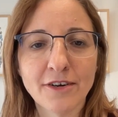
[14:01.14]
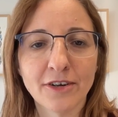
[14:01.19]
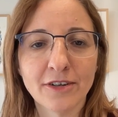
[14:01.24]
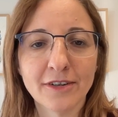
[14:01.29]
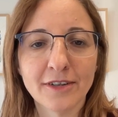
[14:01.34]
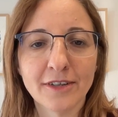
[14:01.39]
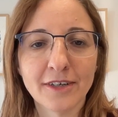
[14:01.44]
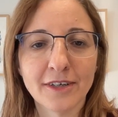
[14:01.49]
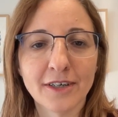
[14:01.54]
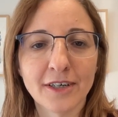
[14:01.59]

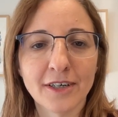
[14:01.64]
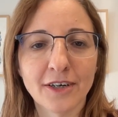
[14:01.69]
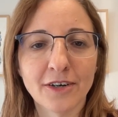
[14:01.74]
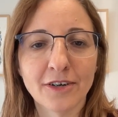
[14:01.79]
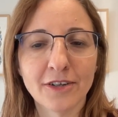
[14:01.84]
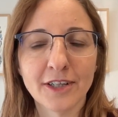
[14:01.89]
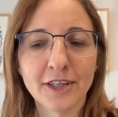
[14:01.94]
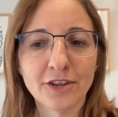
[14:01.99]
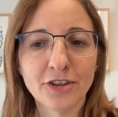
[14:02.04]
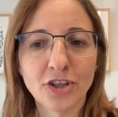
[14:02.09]
on
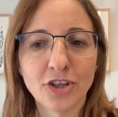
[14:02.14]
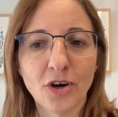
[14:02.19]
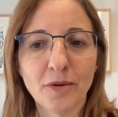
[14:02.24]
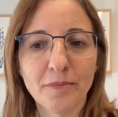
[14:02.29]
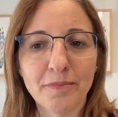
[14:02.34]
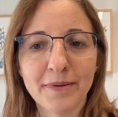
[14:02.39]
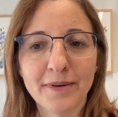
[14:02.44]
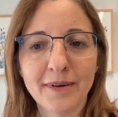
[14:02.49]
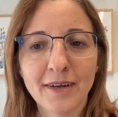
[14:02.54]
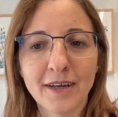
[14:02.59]
the
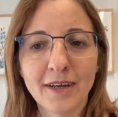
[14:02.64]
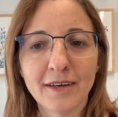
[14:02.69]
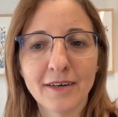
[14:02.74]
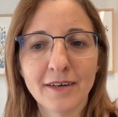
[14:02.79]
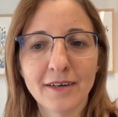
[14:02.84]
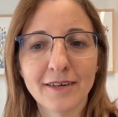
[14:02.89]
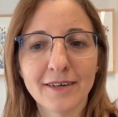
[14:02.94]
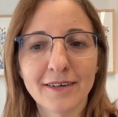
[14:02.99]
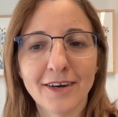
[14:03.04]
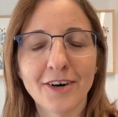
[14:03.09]
top,
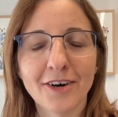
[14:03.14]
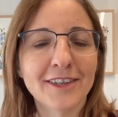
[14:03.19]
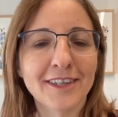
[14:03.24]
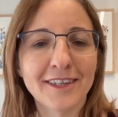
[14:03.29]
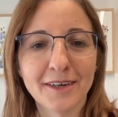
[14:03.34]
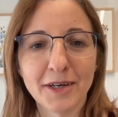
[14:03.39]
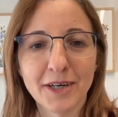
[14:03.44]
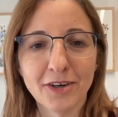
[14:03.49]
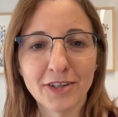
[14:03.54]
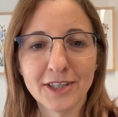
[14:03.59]
on
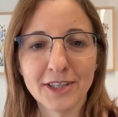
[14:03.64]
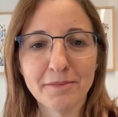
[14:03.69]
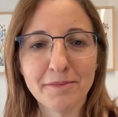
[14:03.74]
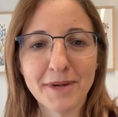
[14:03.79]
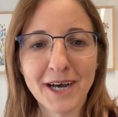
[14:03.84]
the